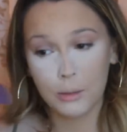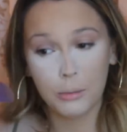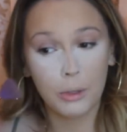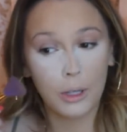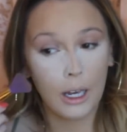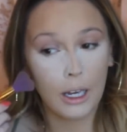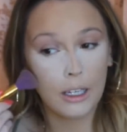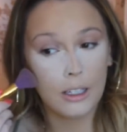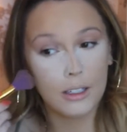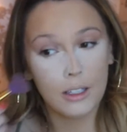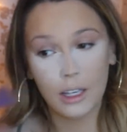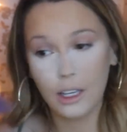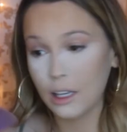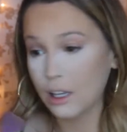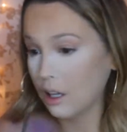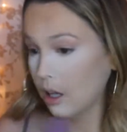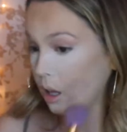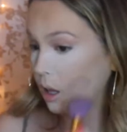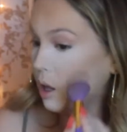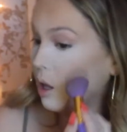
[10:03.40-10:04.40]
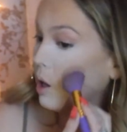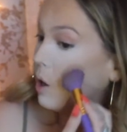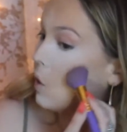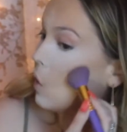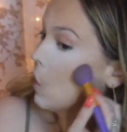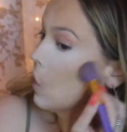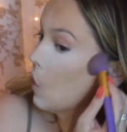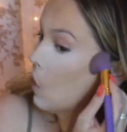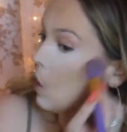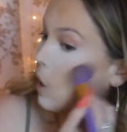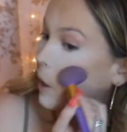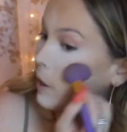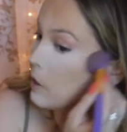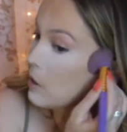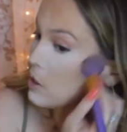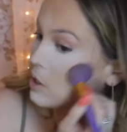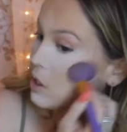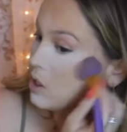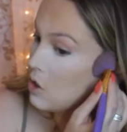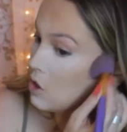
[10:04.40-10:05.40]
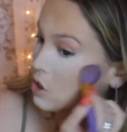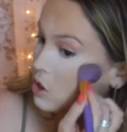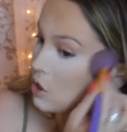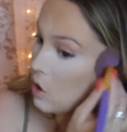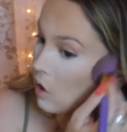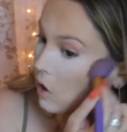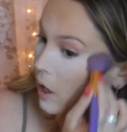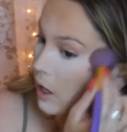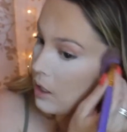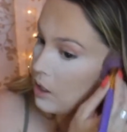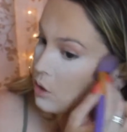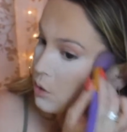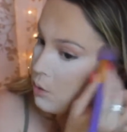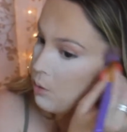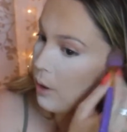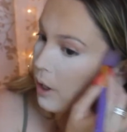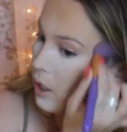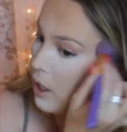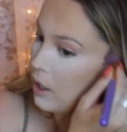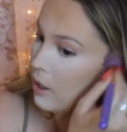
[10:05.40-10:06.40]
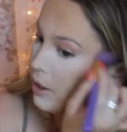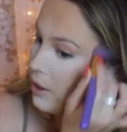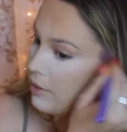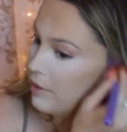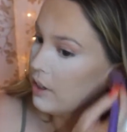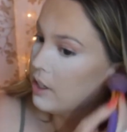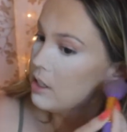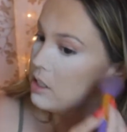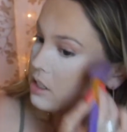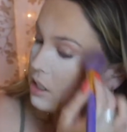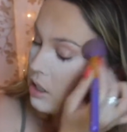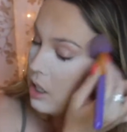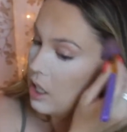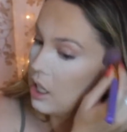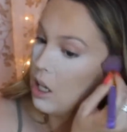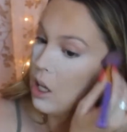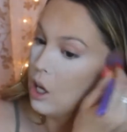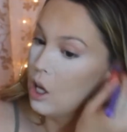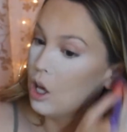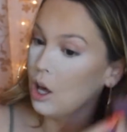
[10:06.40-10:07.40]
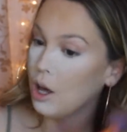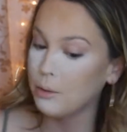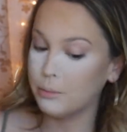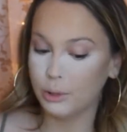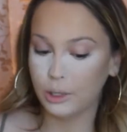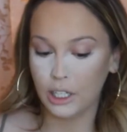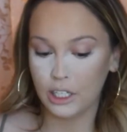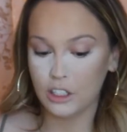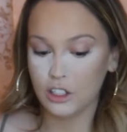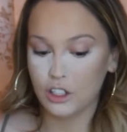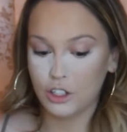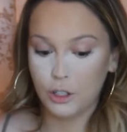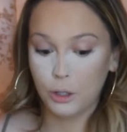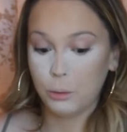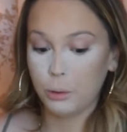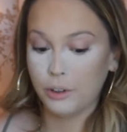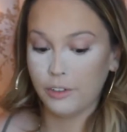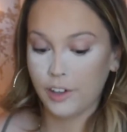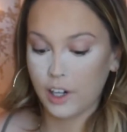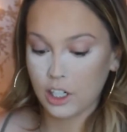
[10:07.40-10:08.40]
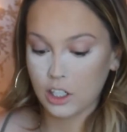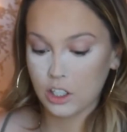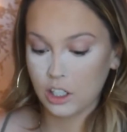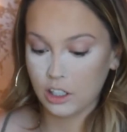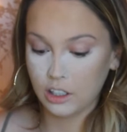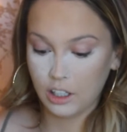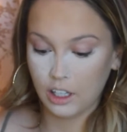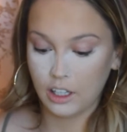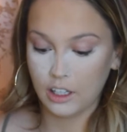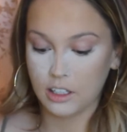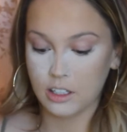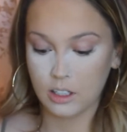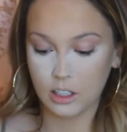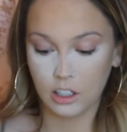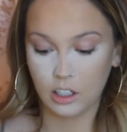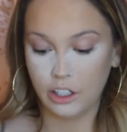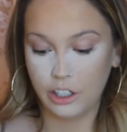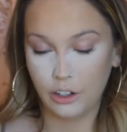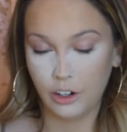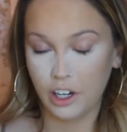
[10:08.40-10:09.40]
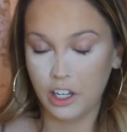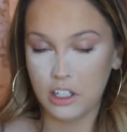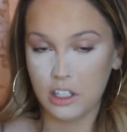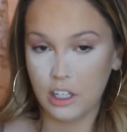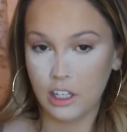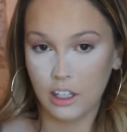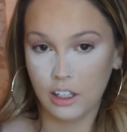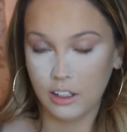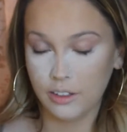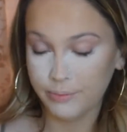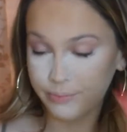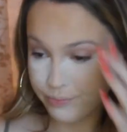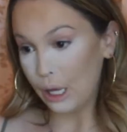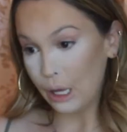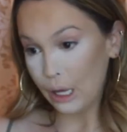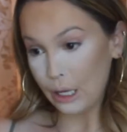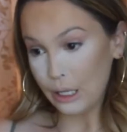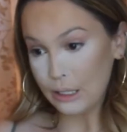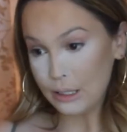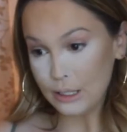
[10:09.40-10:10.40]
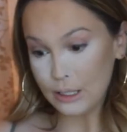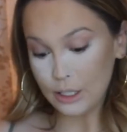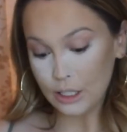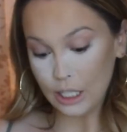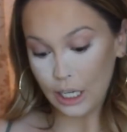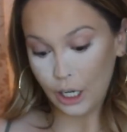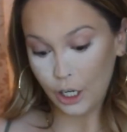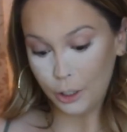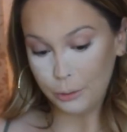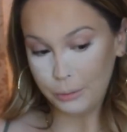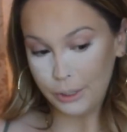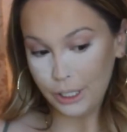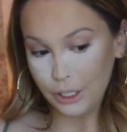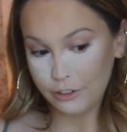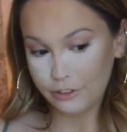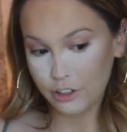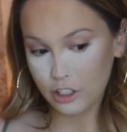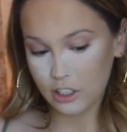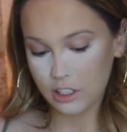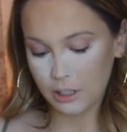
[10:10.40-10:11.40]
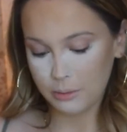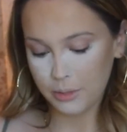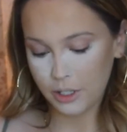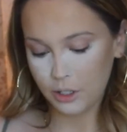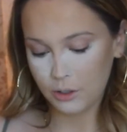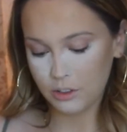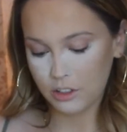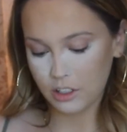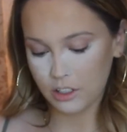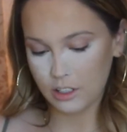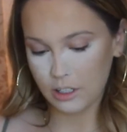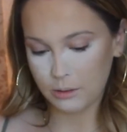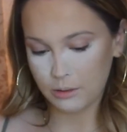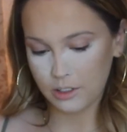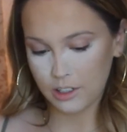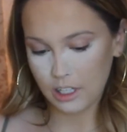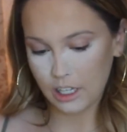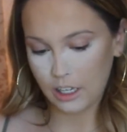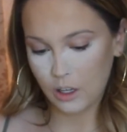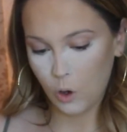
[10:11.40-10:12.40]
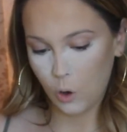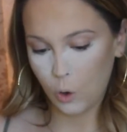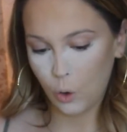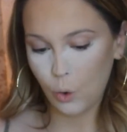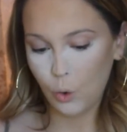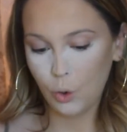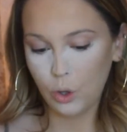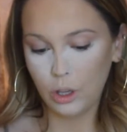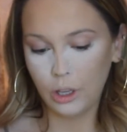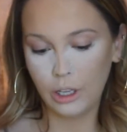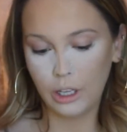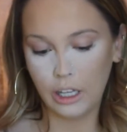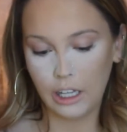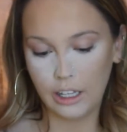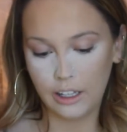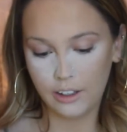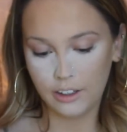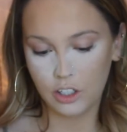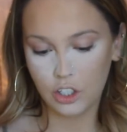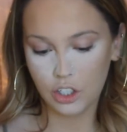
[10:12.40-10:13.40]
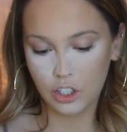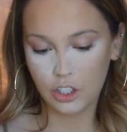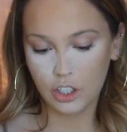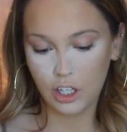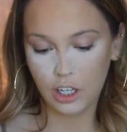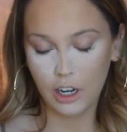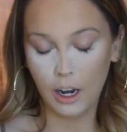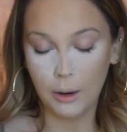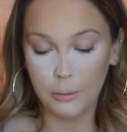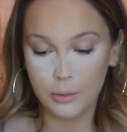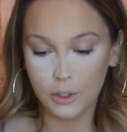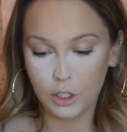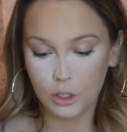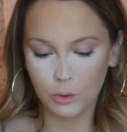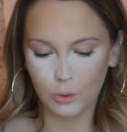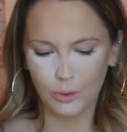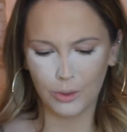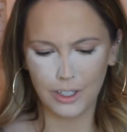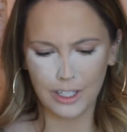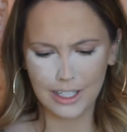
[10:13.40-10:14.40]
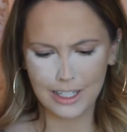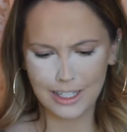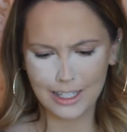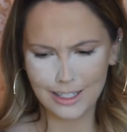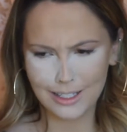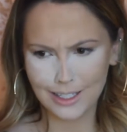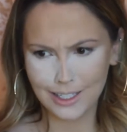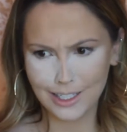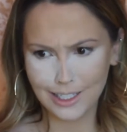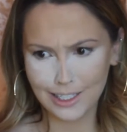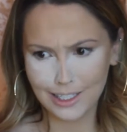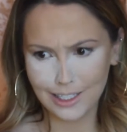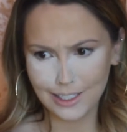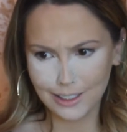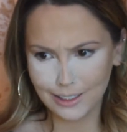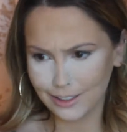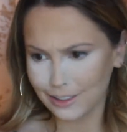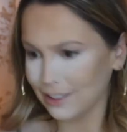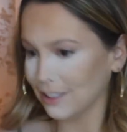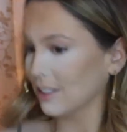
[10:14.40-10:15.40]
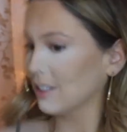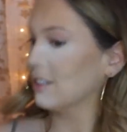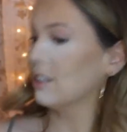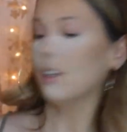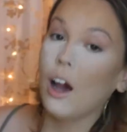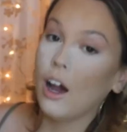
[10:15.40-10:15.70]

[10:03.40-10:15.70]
applies. Like, it honestly just glides right on your face and like blends to perfection. Like, it's literally crazy. It scared me. The first time I used this, I was like, holy shit, how much was this again?